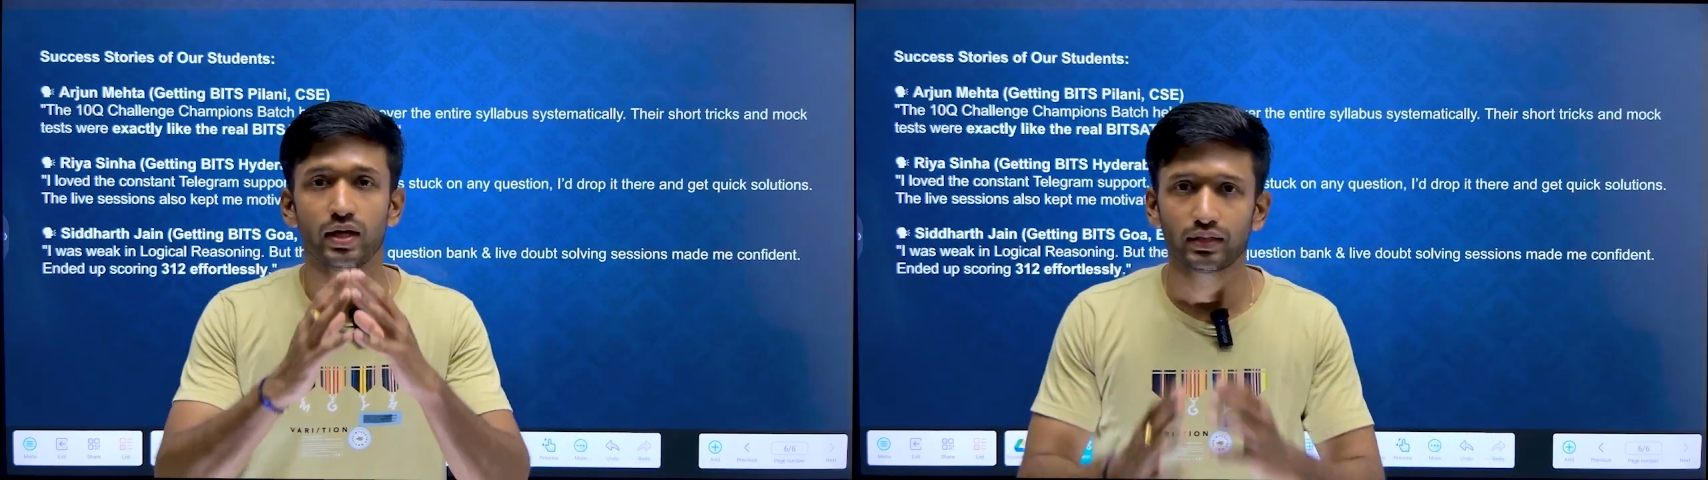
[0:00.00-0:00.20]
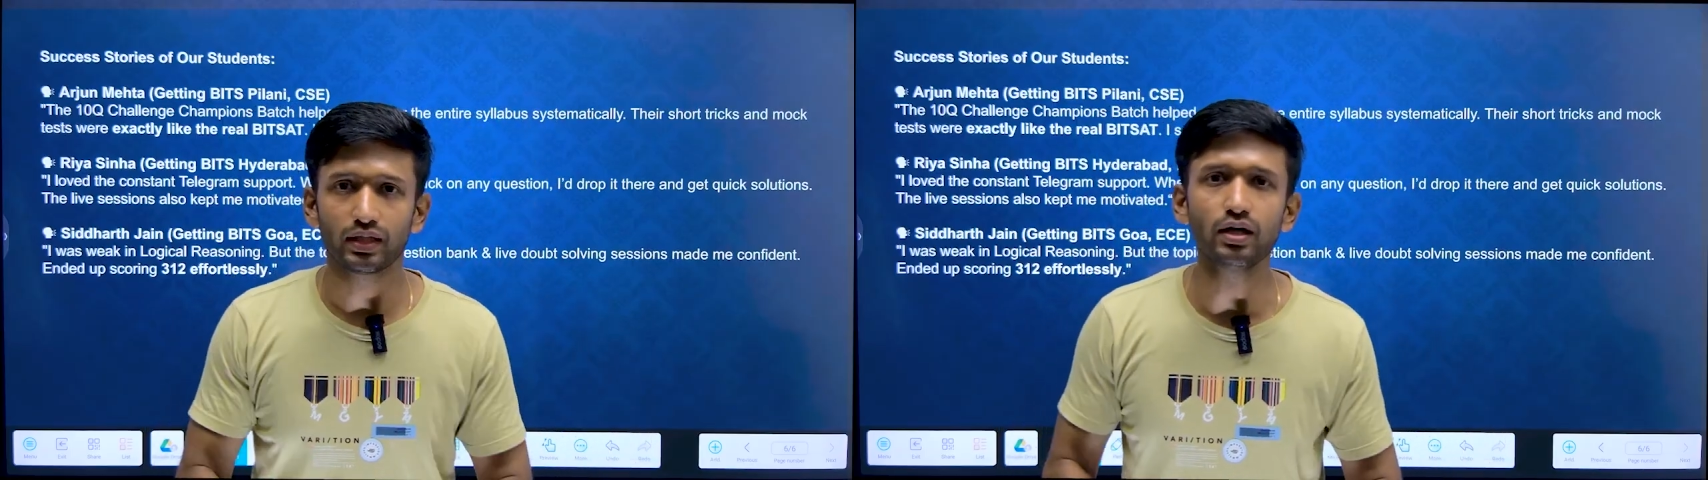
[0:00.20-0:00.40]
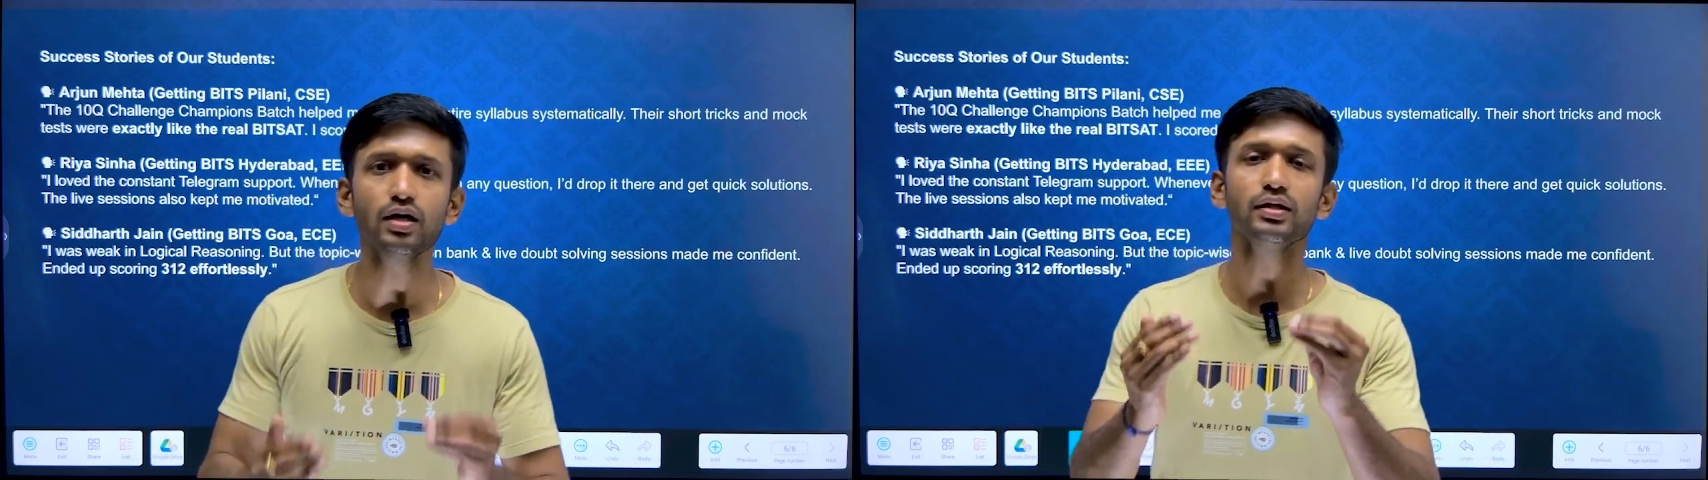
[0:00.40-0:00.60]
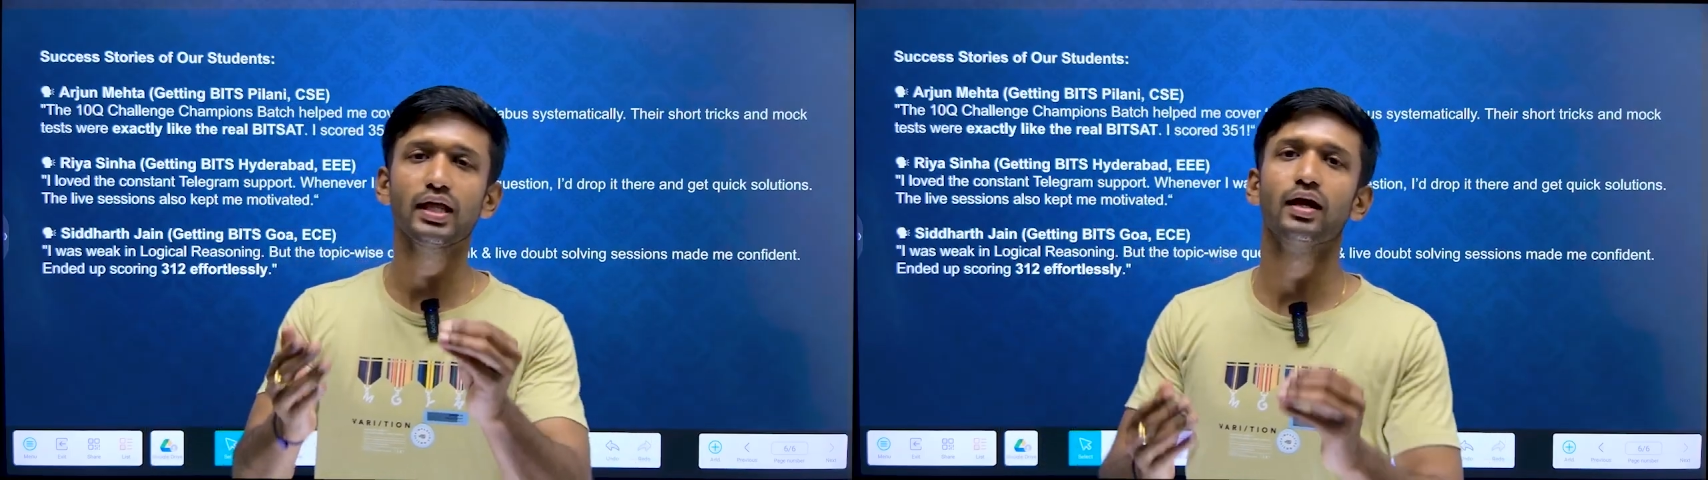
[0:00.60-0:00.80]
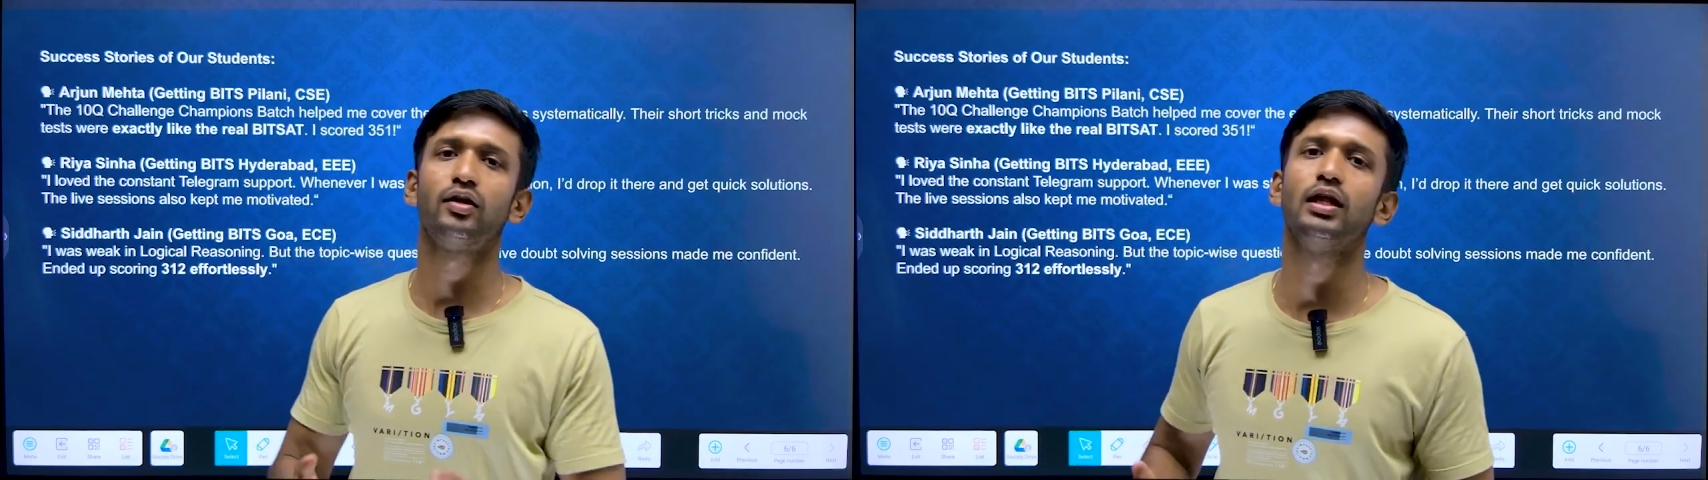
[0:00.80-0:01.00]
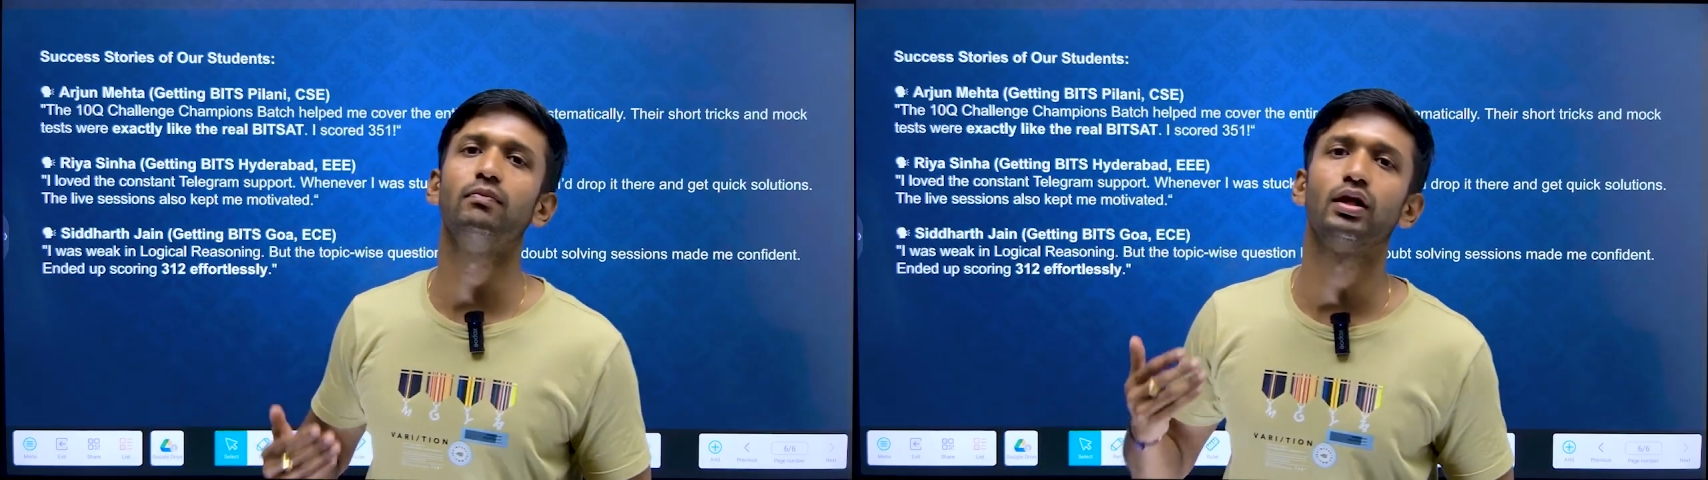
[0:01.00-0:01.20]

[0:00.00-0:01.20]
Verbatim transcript: turned their dream